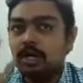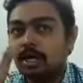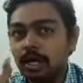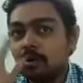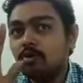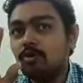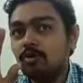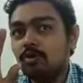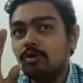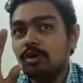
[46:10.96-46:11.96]

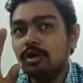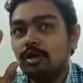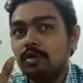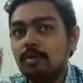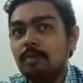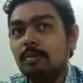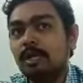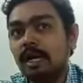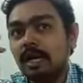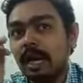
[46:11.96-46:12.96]
Now, people
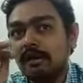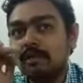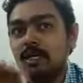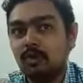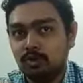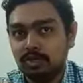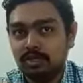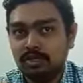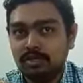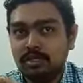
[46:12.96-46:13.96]
can have a doubt.
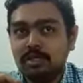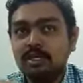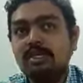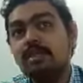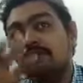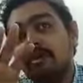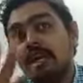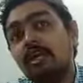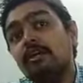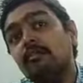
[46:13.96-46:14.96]
Sir,
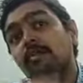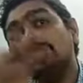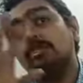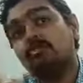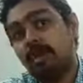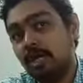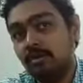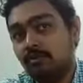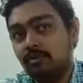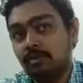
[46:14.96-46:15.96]
5 plus
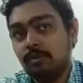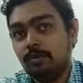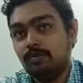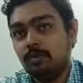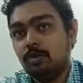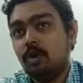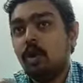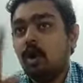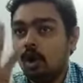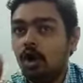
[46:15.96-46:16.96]
5
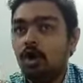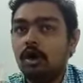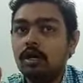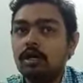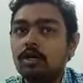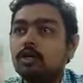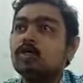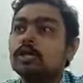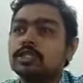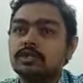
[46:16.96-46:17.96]
or 2
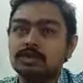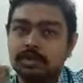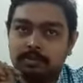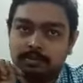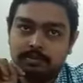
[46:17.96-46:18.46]
consecutive term.